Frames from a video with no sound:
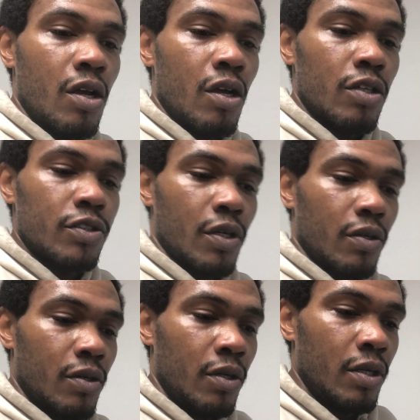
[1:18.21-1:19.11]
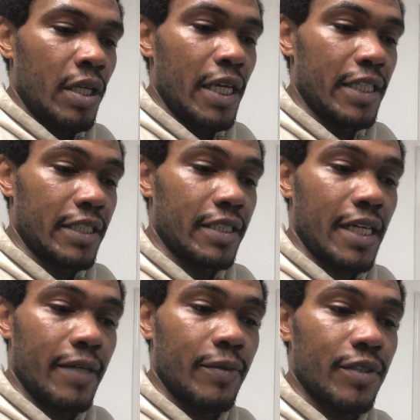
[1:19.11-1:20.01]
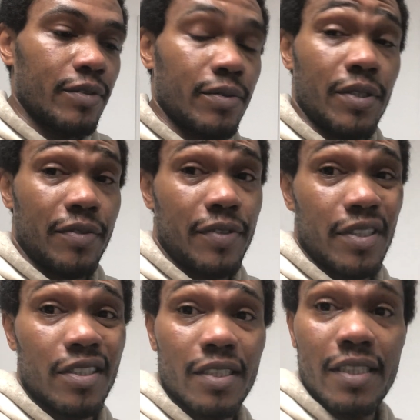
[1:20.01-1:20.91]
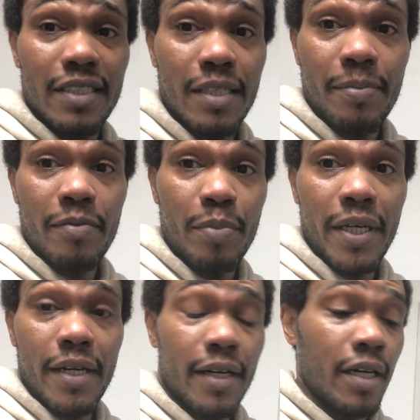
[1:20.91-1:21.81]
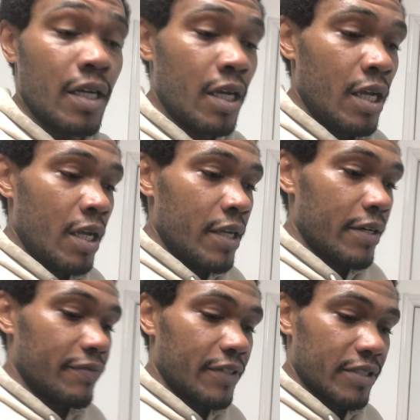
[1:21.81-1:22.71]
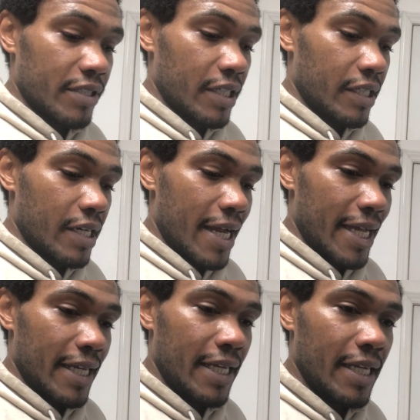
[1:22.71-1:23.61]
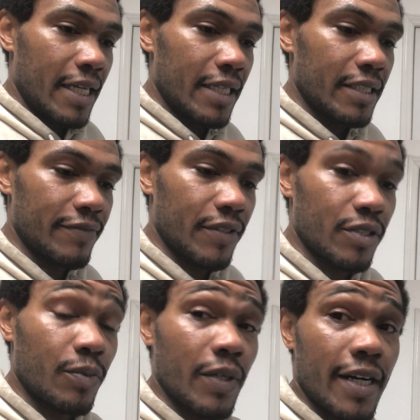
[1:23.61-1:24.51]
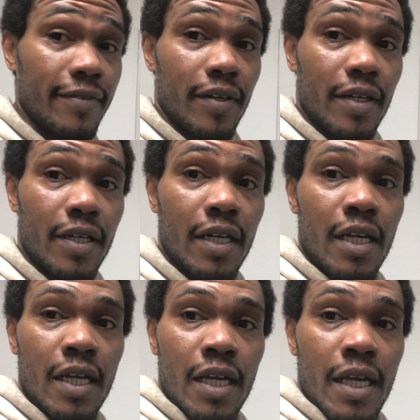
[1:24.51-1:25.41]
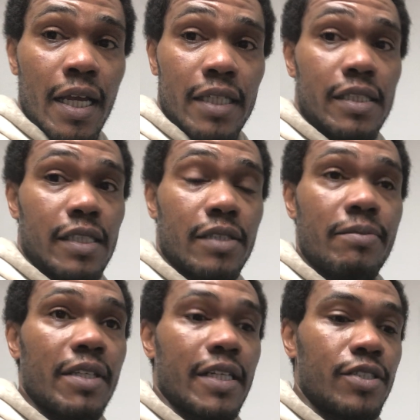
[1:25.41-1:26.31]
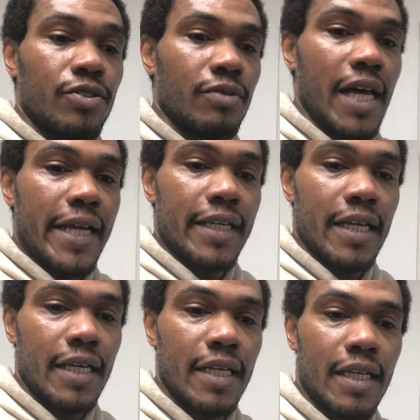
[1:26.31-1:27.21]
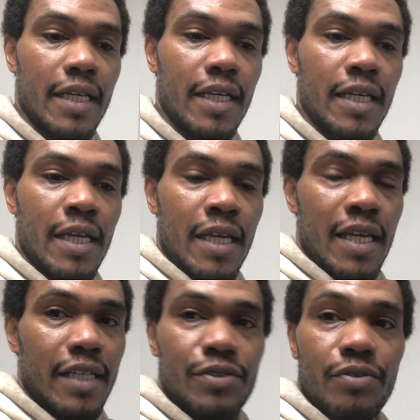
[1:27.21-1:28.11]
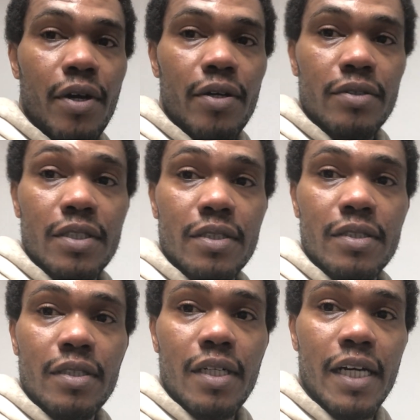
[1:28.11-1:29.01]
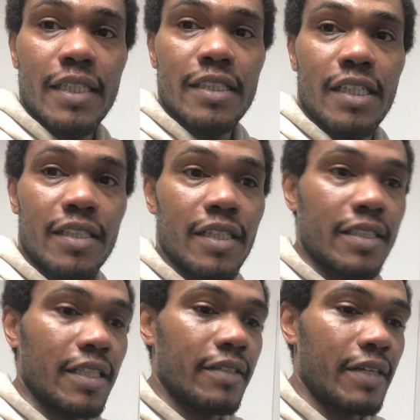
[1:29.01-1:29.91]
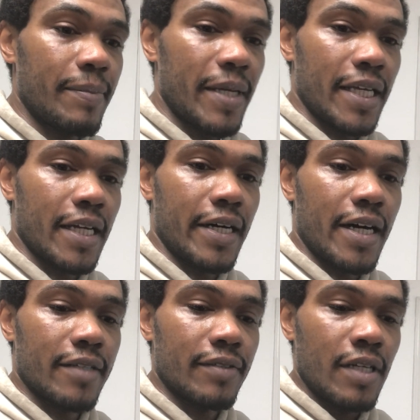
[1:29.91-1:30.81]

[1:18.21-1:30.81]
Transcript: So it's just like when your first sip of beer, your first cigarette, your first whatever, it's not something that you like. It's gross, right? The cigarette make you cough.